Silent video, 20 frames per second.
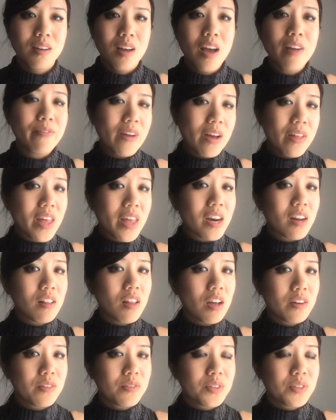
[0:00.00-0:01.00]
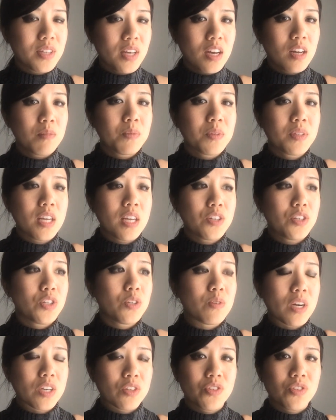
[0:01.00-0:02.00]
I found that a lot of subs that
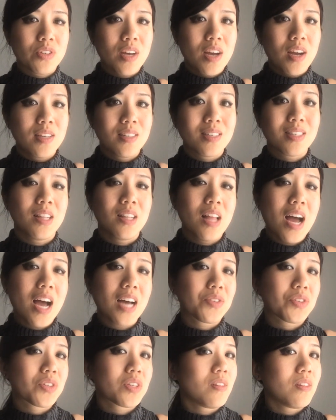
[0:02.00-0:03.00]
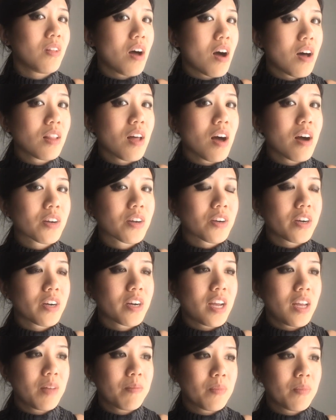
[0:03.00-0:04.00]
do exercise last a lot
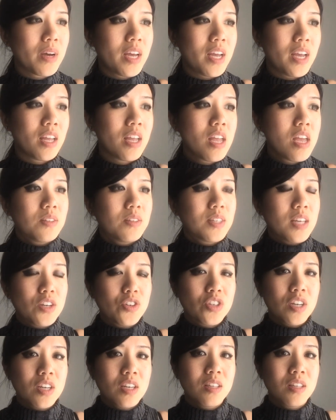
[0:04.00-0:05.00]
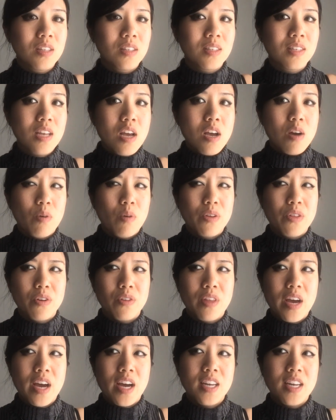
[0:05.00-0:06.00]
longer in my sessions,
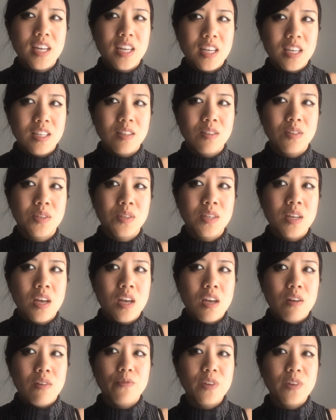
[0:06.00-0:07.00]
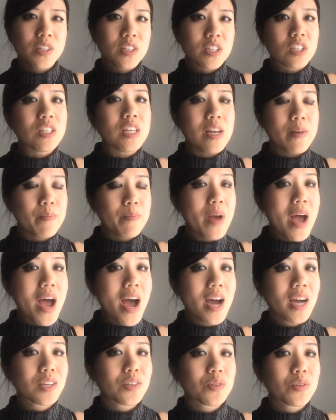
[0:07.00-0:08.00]
whether that is physical
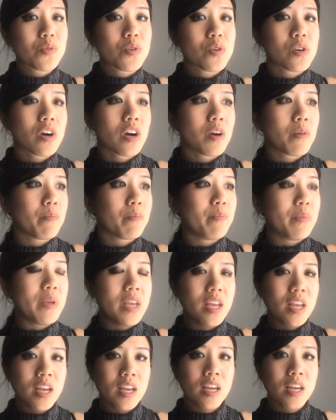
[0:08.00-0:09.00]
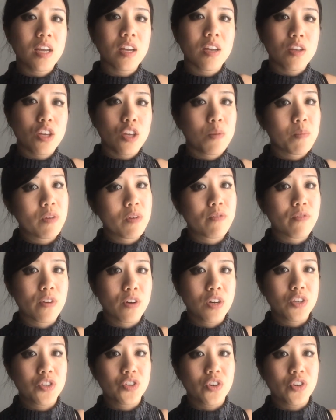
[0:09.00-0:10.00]
impact or being human
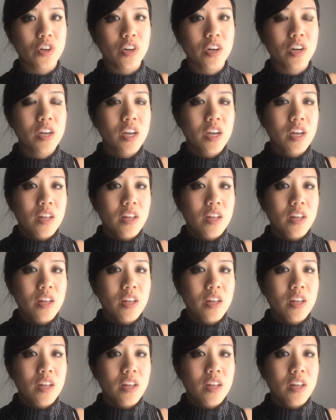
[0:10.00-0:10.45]
furniture.